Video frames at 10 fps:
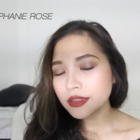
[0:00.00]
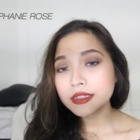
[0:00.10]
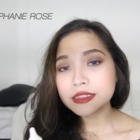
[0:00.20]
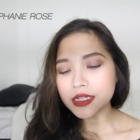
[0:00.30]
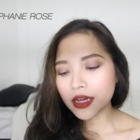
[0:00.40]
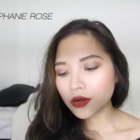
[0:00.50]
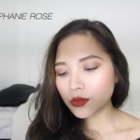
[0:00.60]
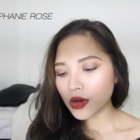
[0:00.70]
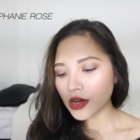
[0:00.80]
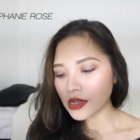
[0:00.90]
then the
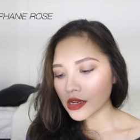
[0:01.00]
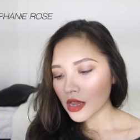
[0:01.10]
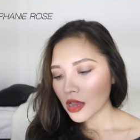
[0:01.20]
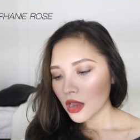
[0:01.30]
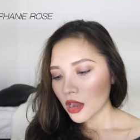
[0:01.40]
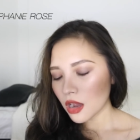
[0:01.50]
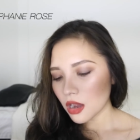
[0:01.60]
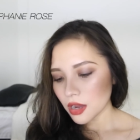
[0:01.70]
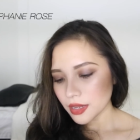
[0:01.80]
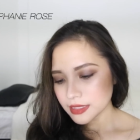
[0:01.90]
second one
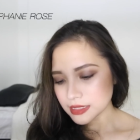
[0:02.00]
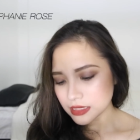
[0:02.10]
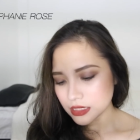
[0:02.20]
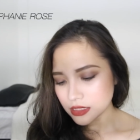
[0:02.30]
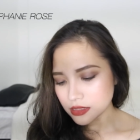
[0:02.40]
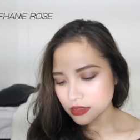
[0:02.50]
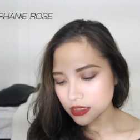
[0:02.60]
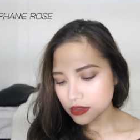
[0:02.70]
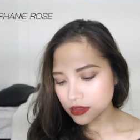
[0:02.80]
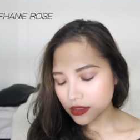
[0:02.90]
uh, is the
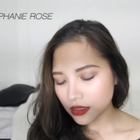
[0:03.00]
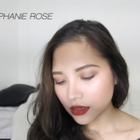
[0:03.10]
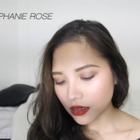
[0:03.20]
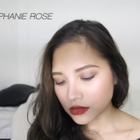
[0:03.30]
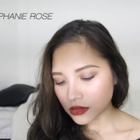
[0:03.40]
Sunsilk